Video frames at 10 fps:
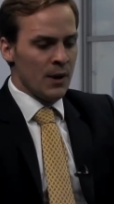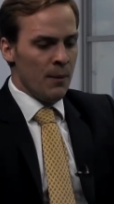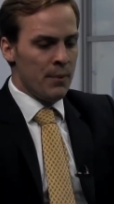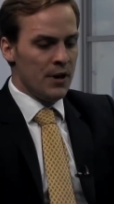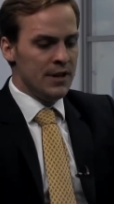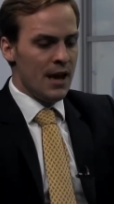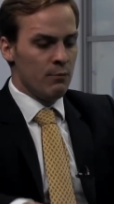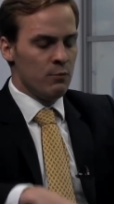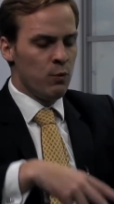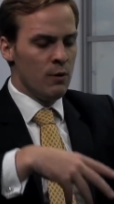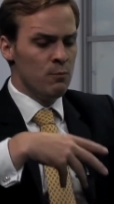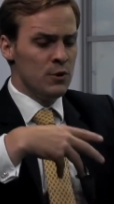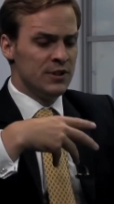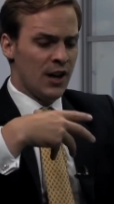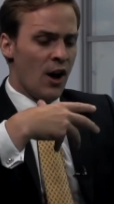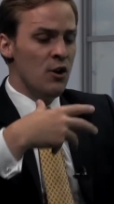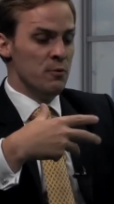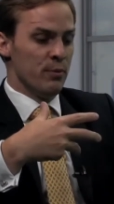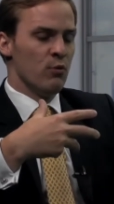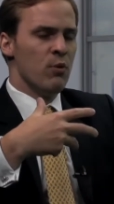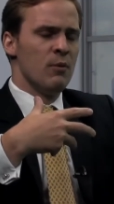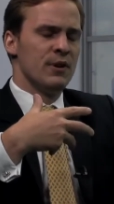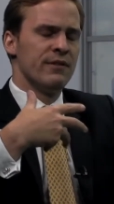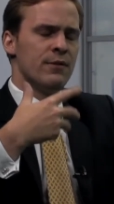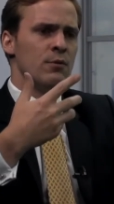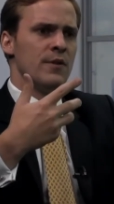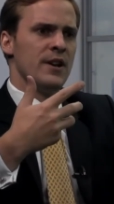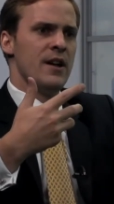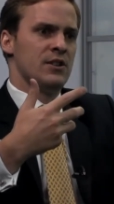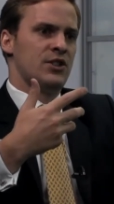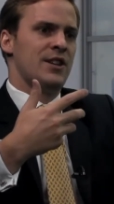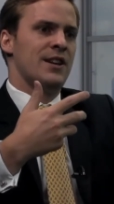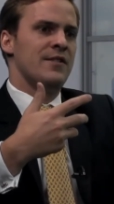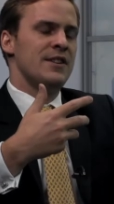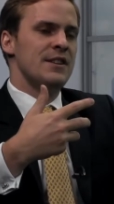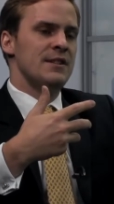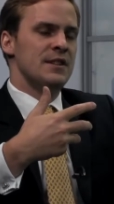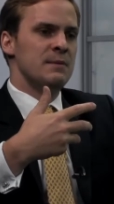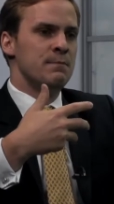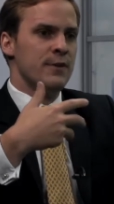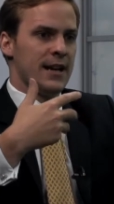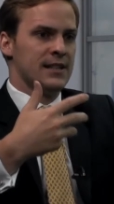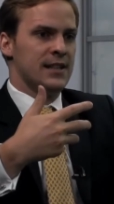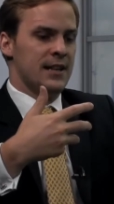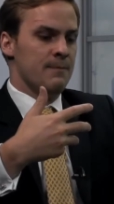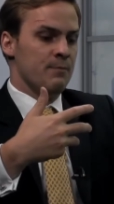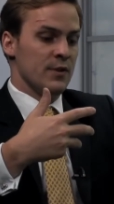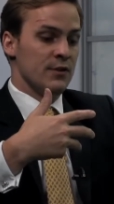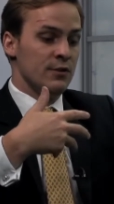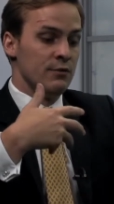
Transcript: But yeah, one would hope or one would have thought that last year the Brexit, the